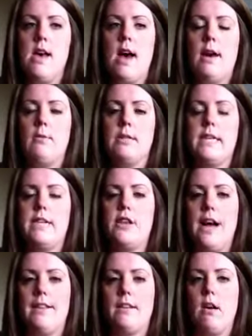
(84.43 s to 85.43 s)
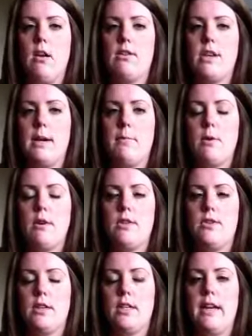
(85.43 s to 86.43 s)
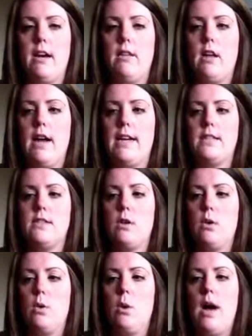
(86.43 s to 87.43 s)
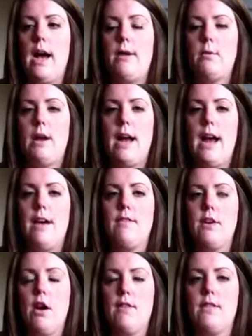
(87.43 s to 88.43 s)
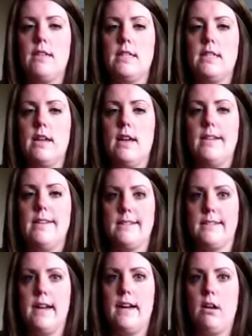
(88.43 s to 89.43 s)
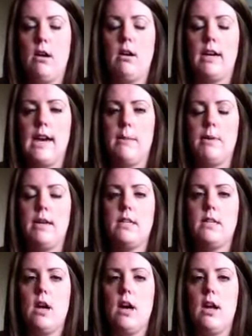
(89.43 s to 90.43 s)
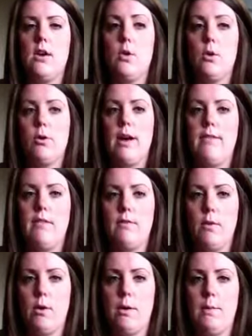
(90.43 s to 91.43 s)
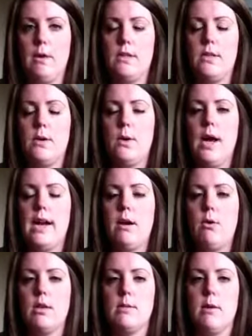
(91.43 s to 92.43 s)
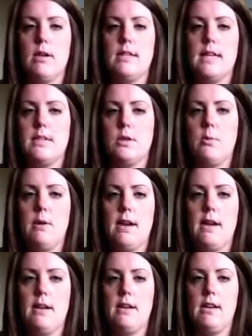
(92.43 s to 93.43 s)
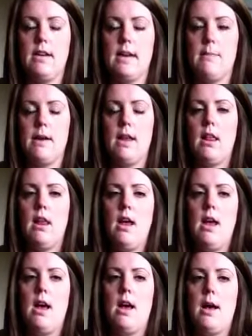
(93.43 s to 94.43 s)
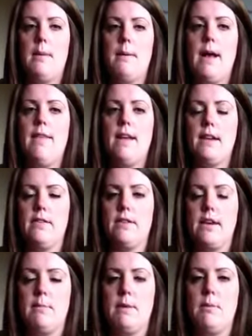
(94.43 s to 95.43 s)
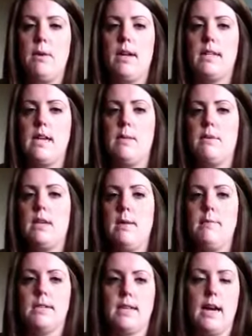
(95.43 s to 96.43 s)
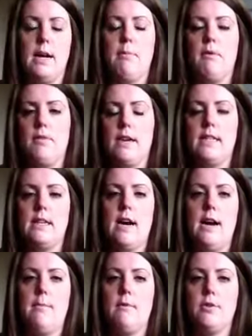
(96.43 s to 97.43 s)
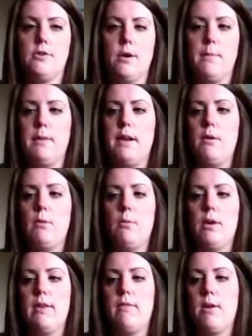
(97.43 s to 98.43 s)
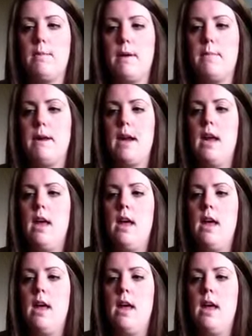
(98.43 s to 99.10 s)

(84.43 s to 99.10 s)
I don't teach at the college anymore, strictly online, so I don't have an office designated on campus, nor do I have a phone number. So any correspondence has to go by email, and then if need be, we can set up a time to Skype or FaceTime or Join Me or whatever it may be.